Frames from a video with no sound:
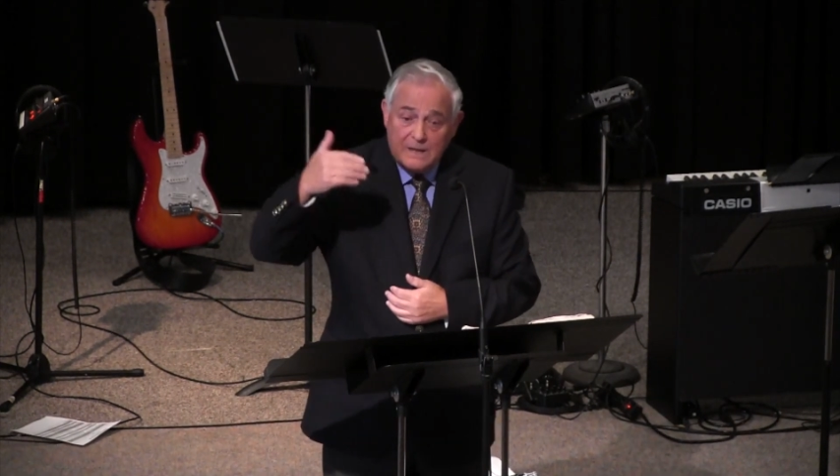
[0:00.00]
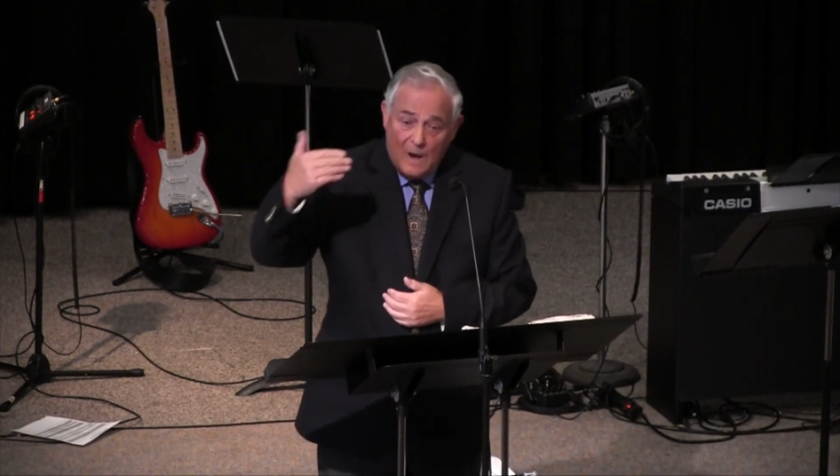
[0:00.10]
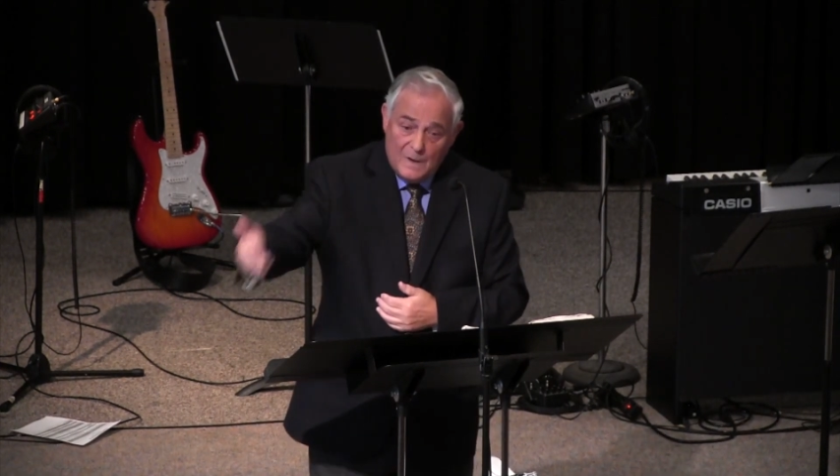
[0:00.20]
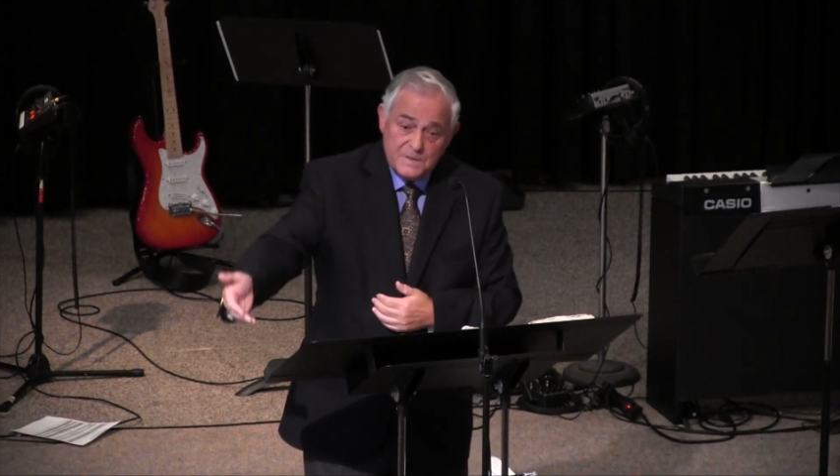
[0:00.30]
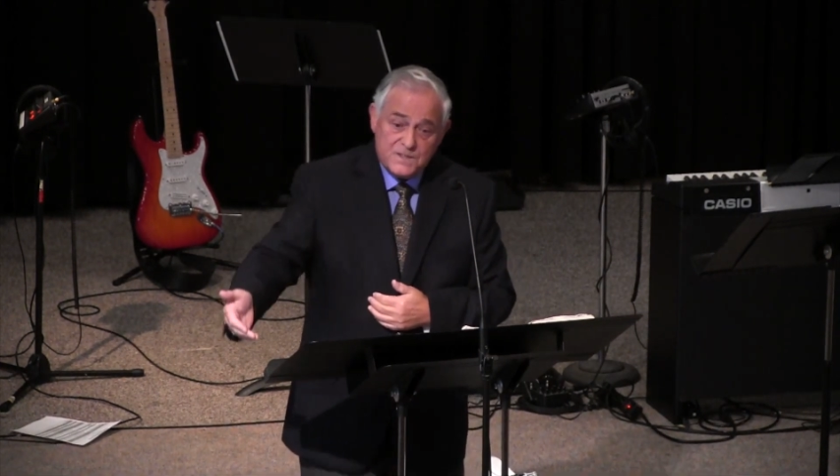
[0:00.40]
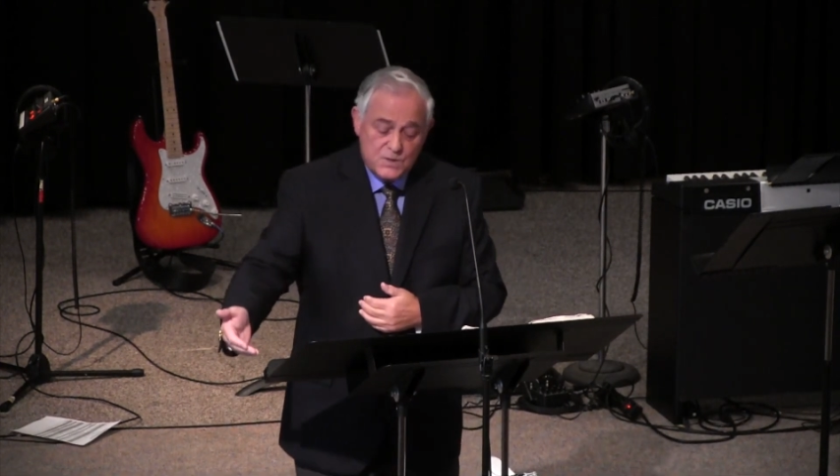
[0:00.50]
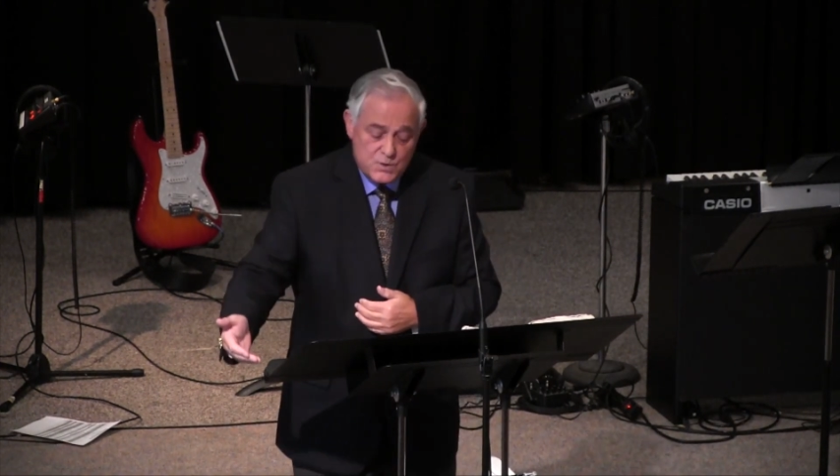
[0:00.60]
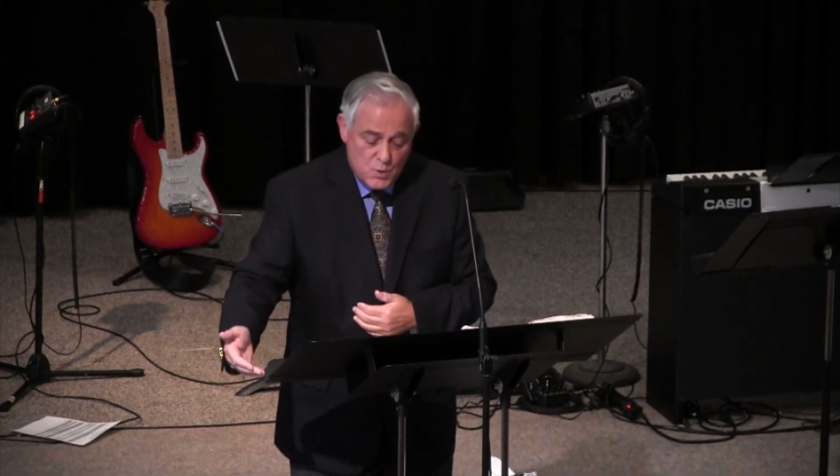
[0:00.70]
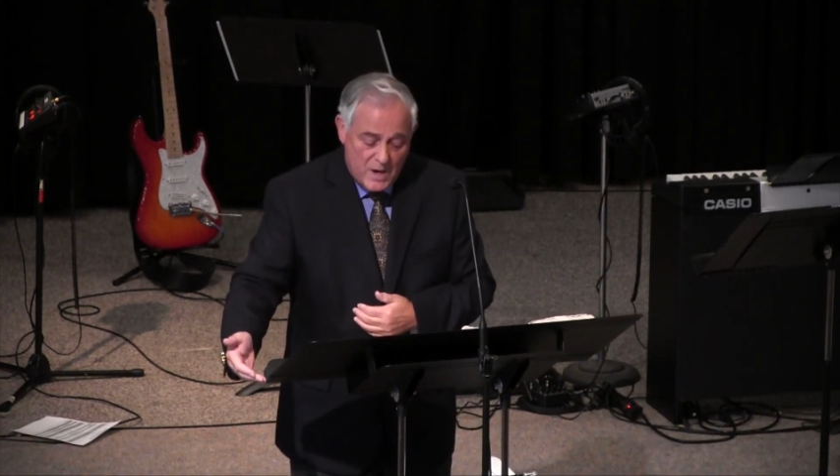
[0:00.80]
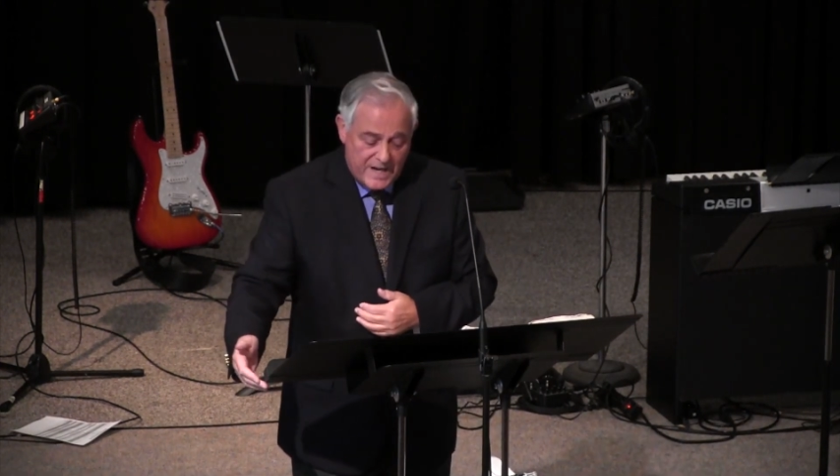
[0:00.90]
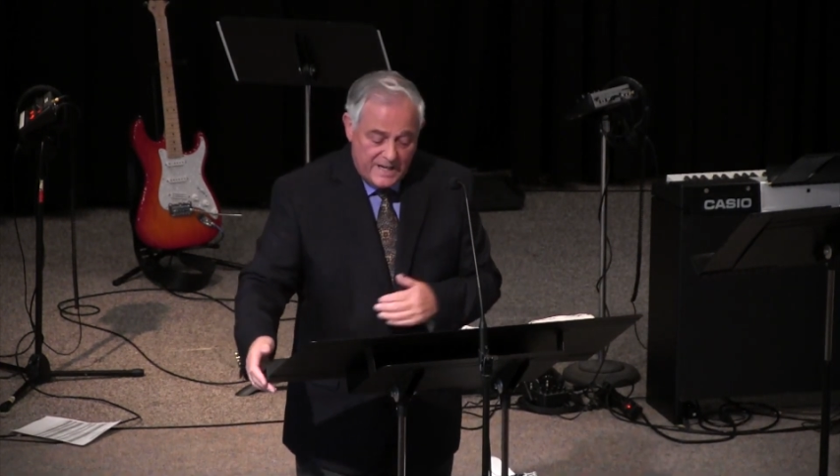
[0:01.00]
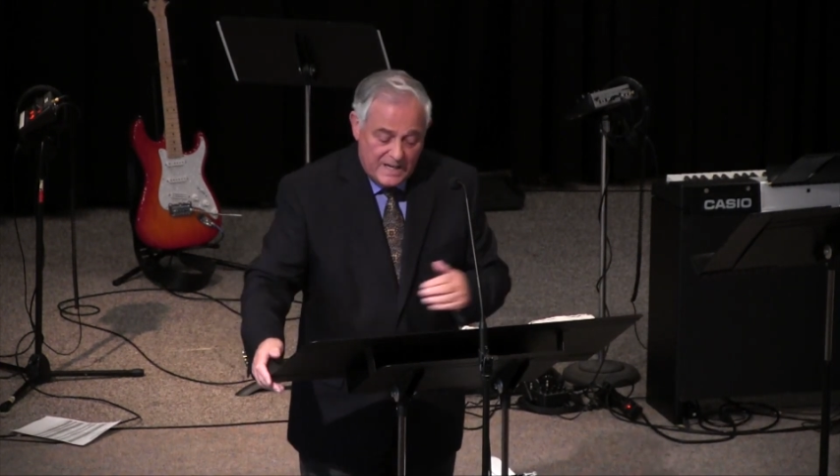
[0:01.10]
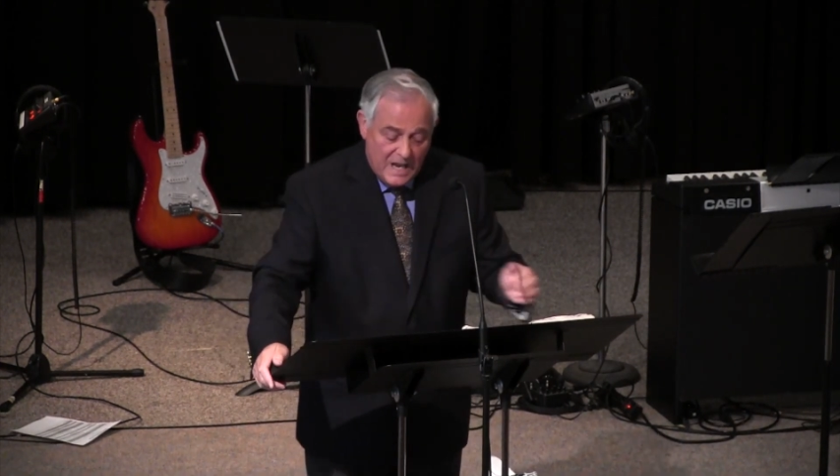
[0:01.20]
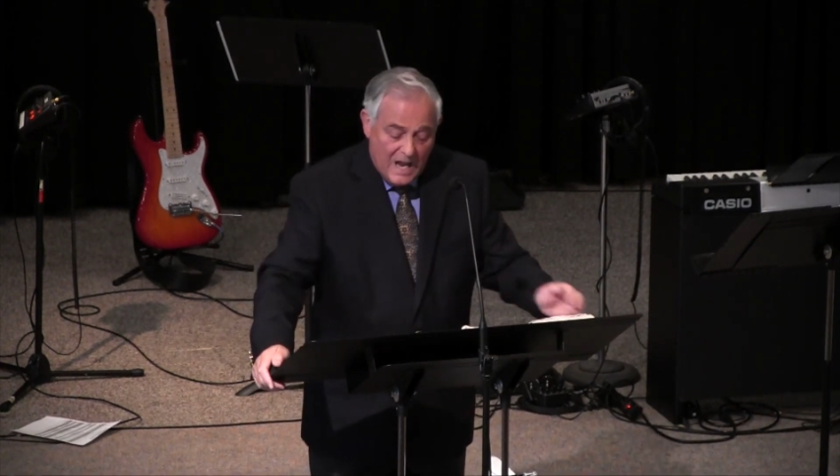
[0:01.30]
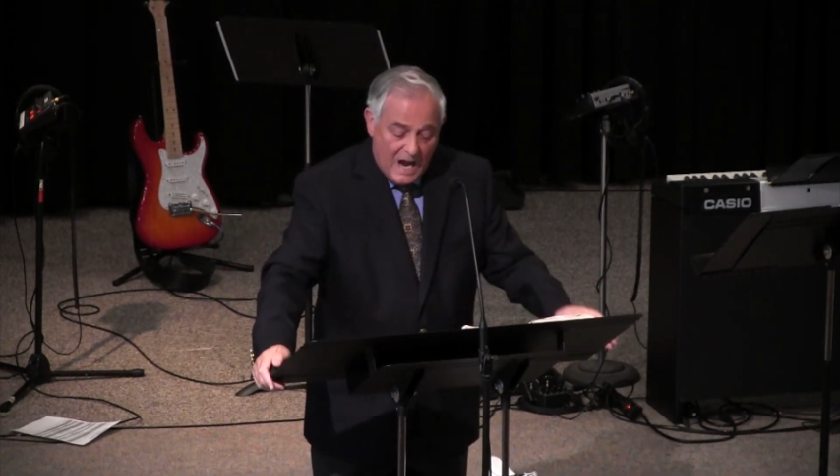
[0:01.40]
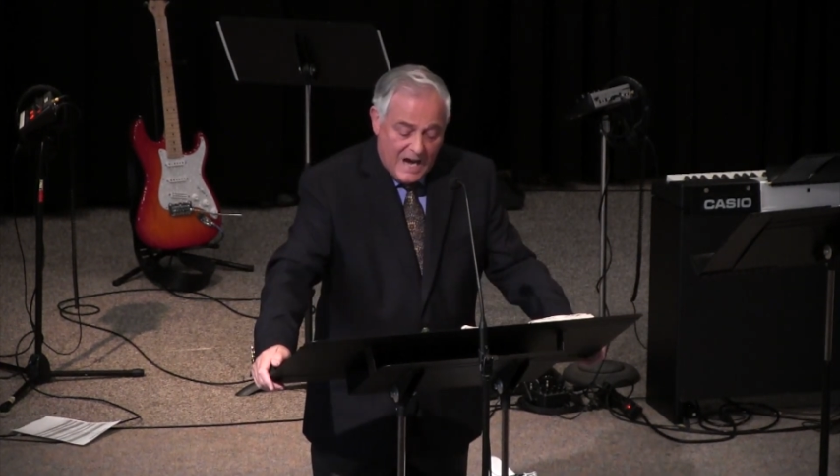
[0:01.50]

concentrating